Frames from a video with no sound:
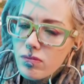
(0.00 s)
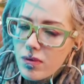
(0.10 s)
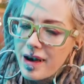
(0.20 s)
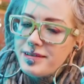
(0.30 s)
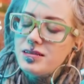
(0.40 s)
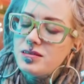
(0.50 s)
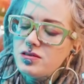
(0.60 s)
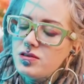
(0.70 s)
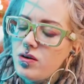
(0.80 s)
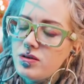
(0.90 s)
And it's
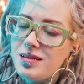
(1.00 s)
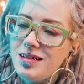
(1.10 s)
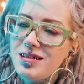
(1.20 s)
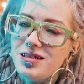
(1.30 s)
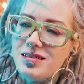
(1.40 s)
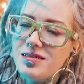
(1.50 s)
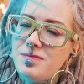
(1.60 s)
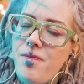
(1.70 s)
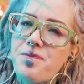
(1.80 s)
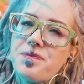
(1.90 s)
so delicious.
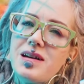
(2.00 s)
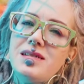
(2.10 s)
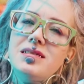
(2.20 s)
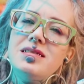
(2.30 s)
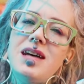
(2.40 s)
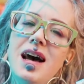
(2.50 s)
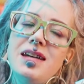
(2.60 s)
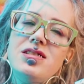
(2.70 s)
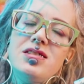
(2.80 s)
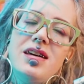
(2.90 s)
It is
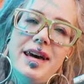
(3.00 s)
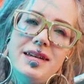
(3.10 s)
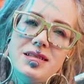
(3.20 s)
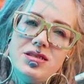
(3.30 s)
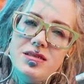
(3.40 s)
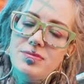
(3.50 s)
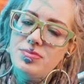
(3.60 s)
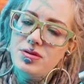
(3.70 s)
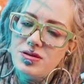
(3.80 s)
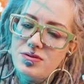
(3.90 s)
such an energy
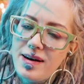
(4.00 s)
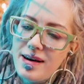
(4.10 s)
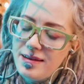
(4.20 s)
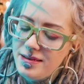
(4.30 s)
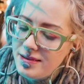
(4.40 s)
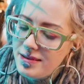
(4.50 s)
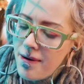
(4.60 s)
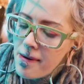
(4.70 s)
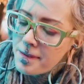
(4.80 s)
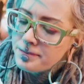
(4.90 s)
push when I eat
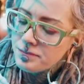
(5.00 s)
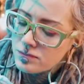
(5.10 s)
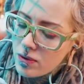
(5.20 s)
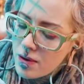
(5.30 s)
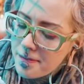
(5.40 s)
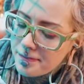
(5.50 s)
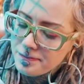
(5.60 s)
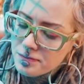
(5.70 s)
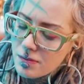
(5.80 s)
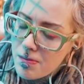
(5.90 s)

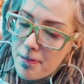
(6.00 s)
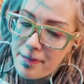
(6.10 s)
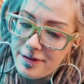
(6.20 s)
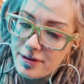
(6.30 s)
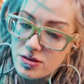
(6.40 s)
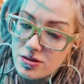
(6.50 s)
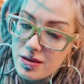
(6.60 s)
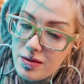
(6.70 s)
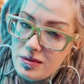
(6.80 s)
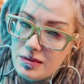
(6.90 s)
my
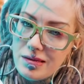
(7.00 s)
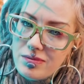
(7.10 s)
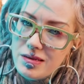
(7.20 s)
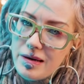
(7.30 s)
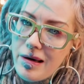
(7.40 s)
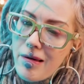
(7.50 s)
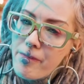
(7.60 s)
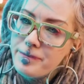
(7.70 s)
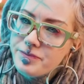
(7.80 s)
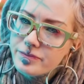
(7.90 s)
vegetables every day.
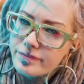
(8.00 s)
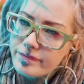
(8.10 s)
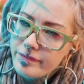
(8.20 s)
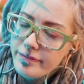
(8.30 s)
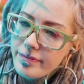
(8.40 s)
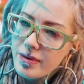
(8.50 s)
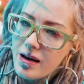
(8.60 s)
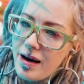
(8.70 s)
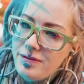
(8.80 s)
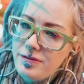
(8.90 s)

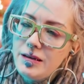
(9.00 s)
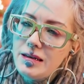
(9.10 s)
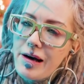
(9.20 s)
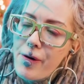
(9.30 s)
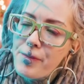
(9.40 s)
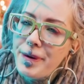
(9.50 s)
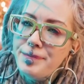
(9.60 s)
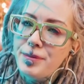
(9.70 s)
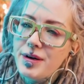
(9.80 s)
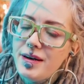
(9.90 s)
I feel how my
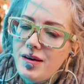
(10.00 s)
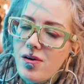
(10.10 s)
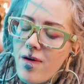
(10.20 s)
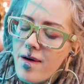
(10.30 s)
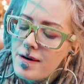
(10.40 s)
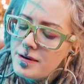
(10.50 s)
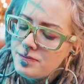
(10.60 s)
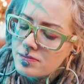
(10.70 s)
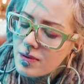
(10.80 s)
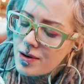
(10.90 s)
body
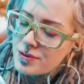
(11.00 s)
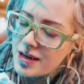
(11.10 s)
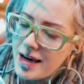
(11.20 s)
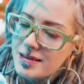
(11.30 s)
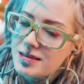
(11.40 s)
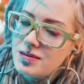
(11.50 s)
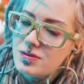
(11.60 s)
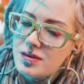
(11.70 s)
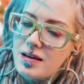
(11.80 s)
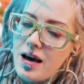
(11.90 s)
reacts to
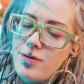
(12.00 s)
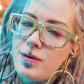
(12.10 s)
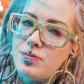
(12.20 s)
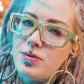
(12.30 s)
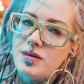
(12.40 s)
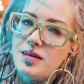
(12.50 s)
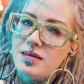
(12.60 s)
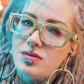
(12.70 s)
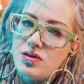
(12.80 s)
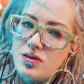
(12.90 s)
it and how my body
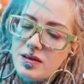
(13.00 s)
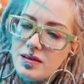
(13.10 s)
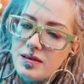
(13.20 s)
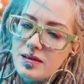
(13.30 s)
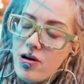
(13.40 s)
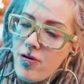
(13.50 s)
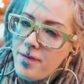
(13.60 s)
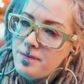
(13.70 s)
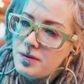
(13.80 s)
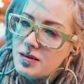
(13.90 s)
enjoys it.
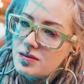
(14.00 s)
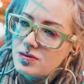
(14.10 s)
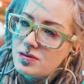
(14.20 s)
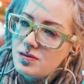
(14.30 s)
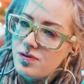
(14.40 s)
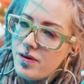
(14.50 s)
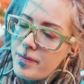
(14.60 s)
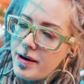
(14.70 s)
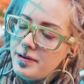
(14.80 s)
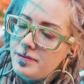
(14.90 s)
It's good for
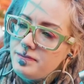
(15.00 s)
my